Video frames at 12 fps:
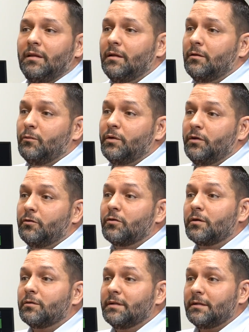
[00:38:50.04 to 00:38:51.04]
you know, when you
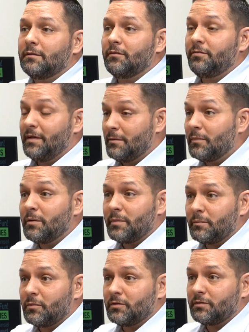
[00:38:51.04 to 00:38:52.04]
trickle down to family
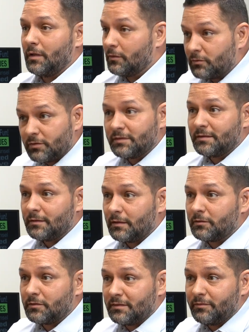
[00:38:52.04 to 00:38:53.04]
members, hundreds and
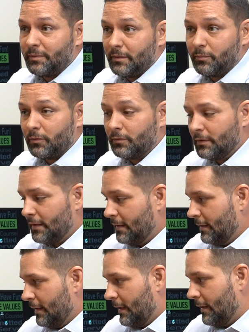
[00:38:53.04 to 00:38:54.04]
hundreds of people,
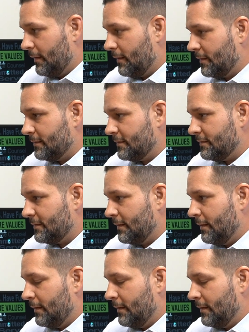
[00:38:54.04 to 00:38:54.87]
and